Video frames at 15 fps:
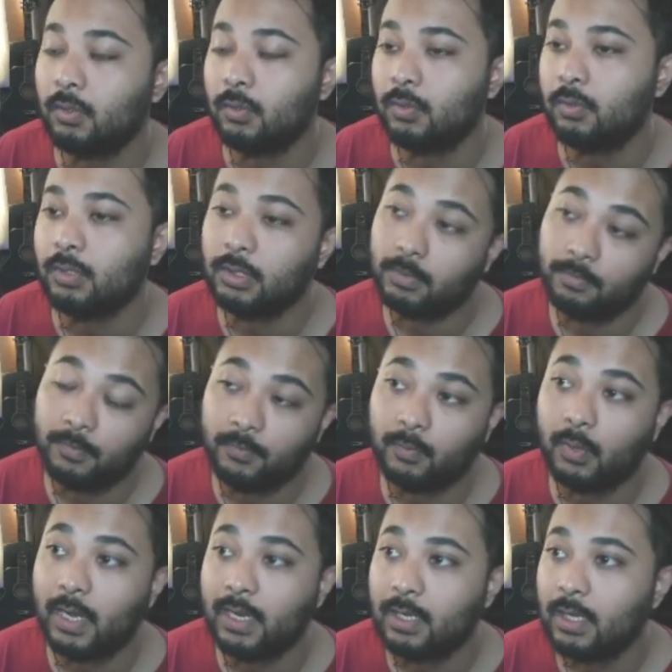
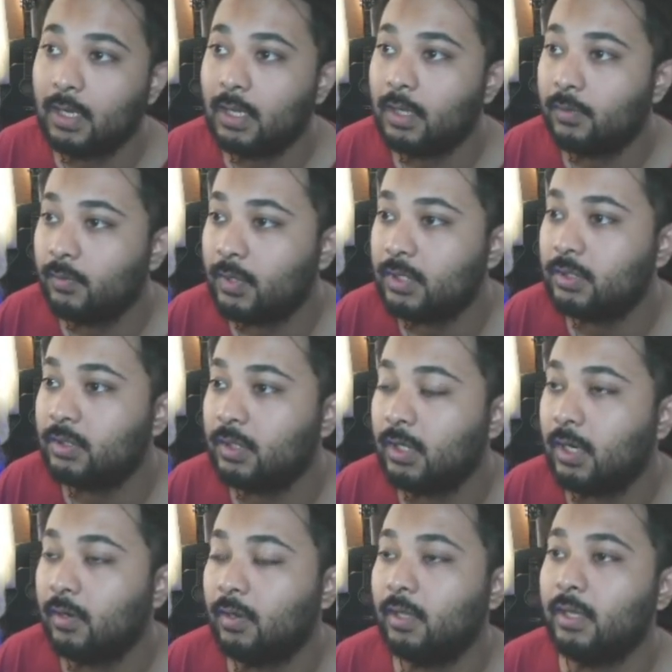reach the
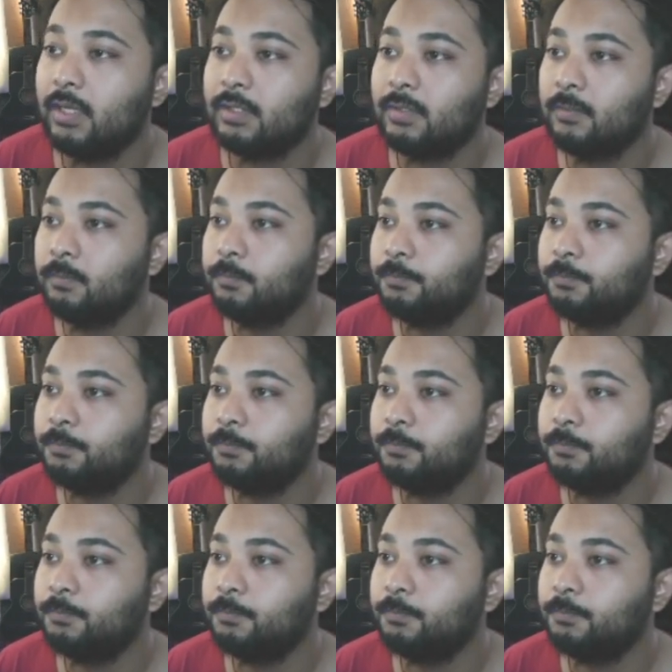Aerialist.